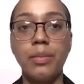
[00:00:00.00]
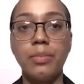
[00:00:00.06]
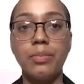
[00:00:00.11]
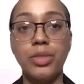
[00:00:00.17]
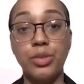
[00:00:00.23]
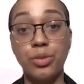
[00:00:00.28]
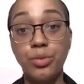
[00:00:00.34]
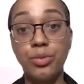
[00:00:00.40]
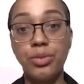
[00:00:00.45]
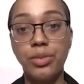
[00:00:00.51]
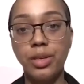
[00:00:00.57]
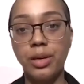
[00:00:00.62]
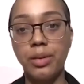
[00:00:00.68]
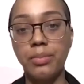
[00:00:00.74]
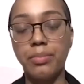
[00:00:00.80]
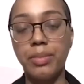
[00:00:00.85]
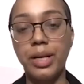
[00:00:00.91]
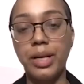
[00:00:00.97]
through
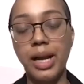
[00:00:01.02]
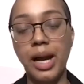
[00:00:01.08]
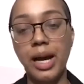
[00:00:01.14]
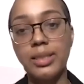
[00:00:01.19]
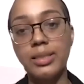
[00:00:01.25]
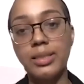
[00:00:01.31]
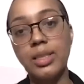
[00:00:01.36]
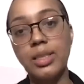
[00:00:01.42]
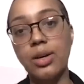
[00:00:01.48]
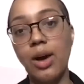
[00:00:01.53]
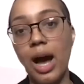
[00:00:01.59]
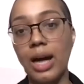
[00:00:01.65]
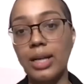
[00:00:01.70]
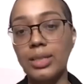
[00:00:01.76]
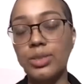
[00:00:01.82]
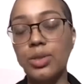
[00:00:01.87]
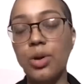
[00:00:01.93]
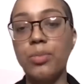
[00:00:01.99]
them, but not until
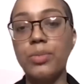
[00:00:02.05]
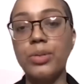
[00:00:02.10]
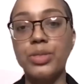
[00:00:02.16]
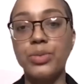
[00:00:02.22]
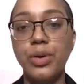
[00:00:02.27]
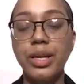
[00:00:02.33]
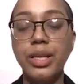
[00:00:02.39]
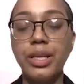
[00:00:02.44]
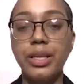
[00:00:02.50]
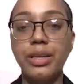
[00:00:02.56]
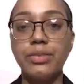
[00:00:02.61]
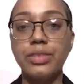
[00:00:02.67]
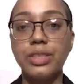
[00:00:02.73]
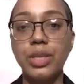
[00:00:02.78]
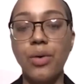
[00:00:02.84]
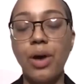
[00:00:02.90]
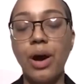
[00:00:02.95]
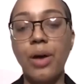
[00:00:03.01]
October 20th.
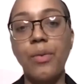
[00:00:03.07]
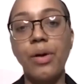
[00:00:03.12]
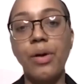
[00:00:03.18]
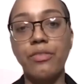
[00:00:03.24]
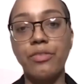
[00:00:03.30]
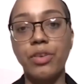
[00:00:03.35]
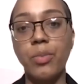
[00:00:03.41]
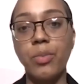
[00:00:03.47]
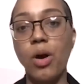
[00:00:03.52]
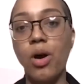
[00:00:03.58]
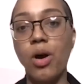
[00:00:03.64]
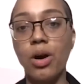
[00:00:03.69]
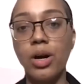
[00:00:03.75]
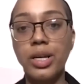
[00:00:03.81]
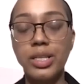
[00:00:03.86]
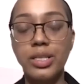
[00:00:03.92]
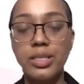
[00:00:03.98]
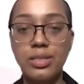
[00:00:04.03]
So I went from
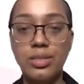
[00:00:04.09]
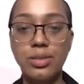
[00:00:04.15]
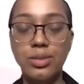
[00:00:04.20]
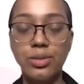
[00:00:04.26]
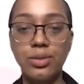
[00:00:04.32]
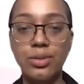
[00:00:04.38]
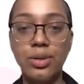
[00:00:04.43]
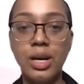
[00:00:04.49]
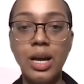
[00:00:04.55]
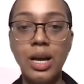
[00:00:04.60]
August to